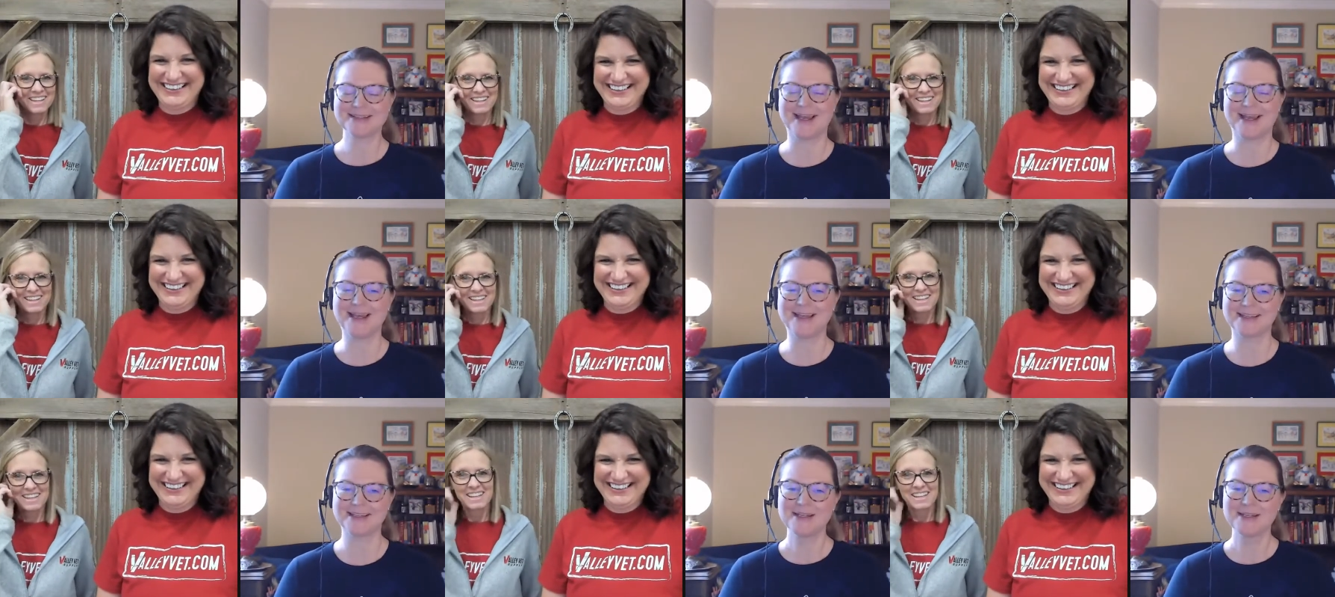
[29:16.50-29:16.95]

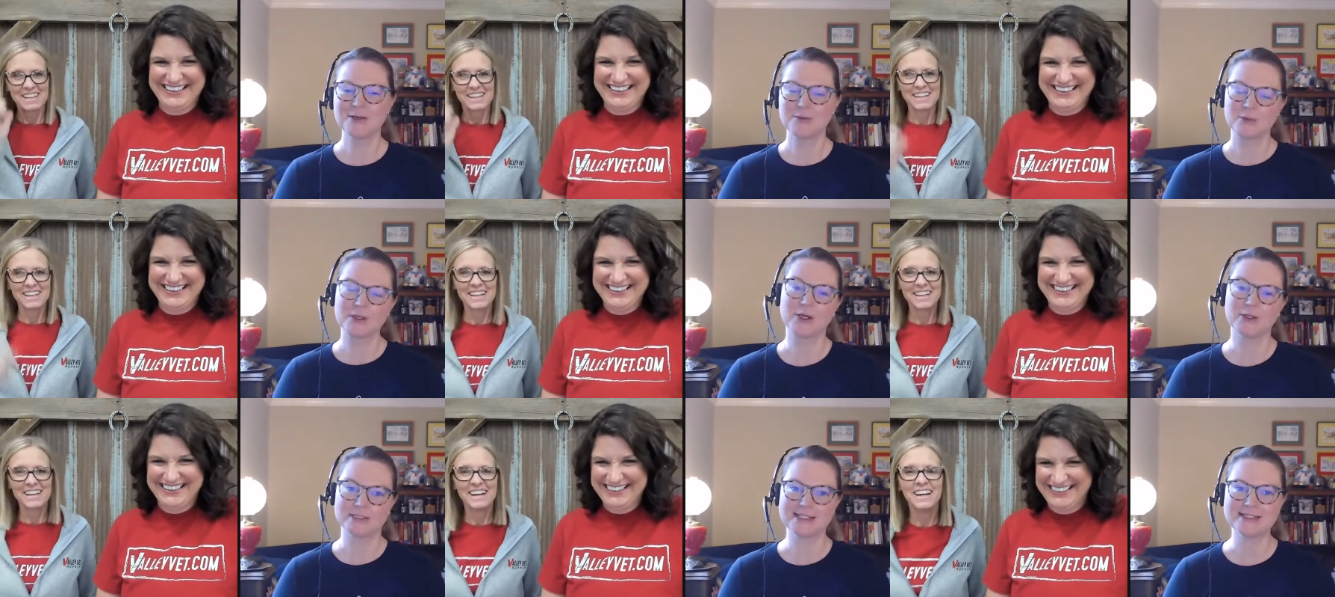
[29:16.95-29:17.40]
Speaker 1: yeah,
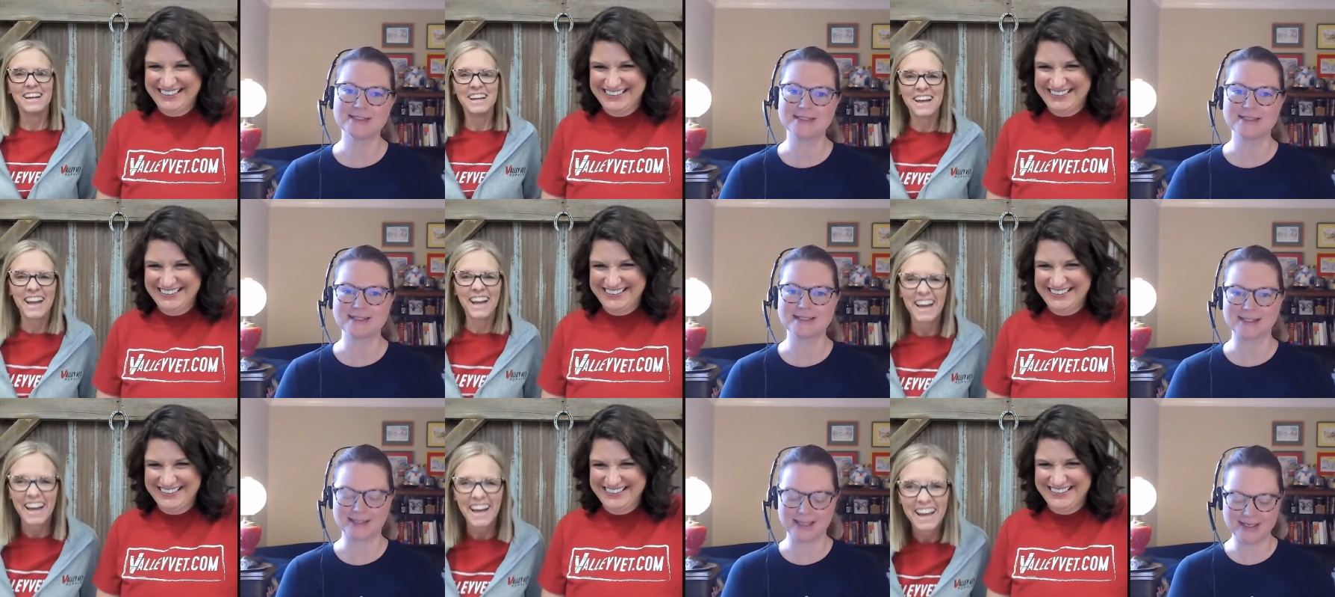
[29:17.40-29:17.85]
we all need to
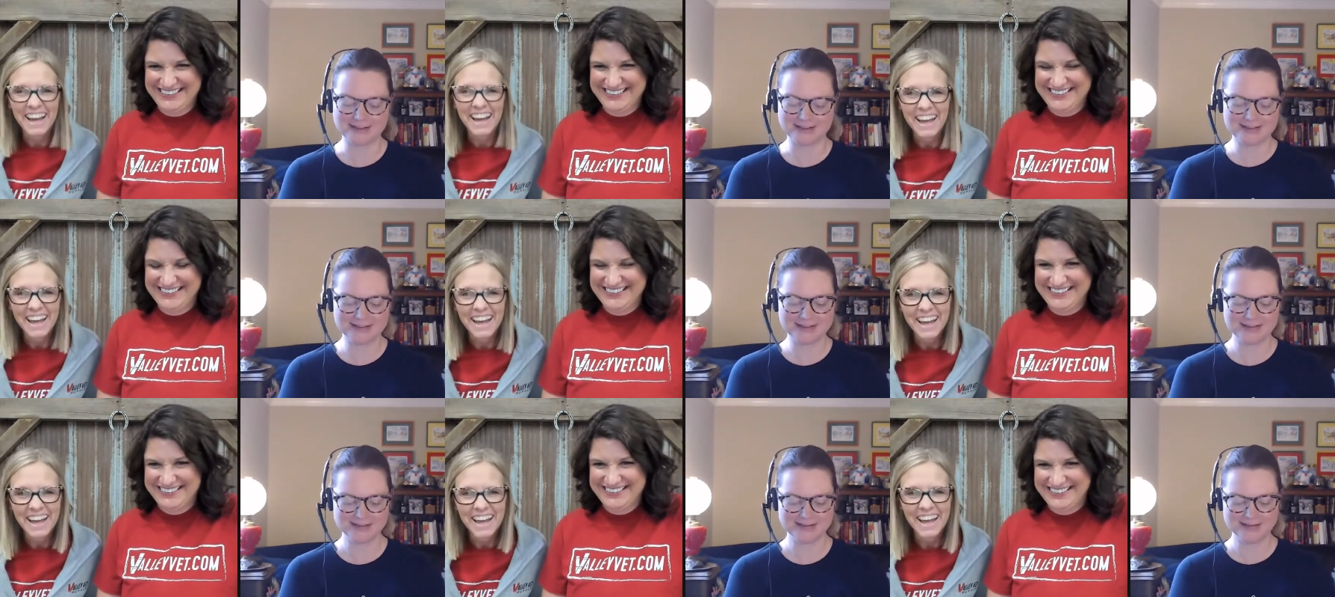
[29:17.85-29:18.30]
see
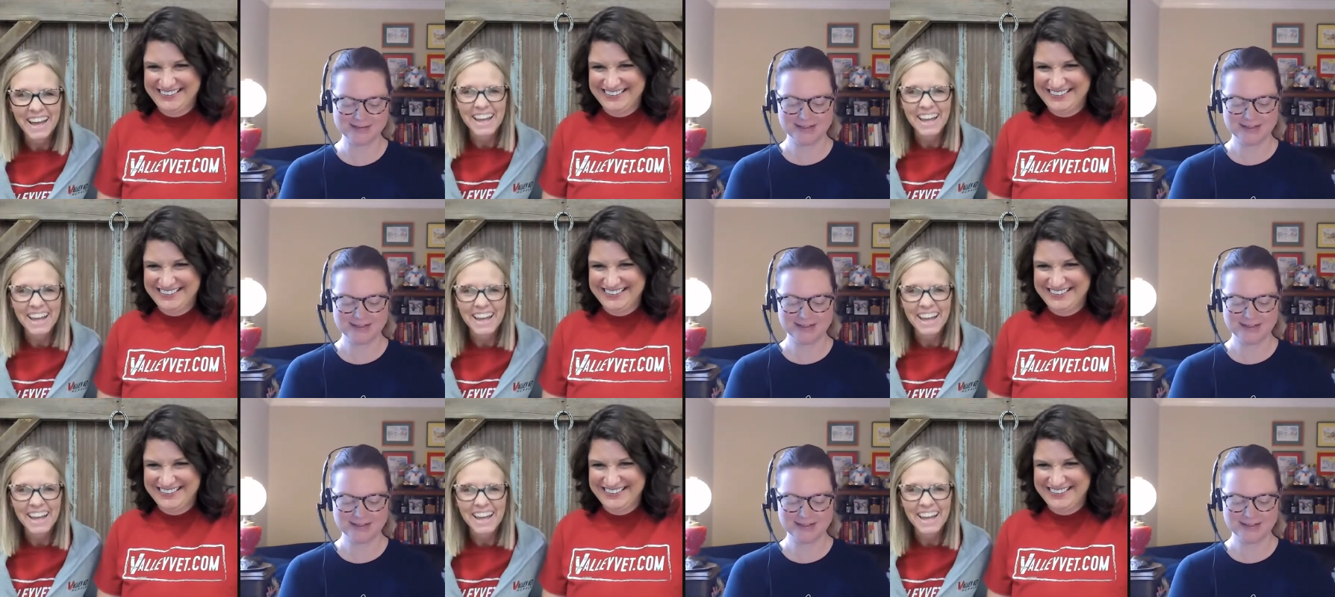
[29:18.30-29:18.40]
this.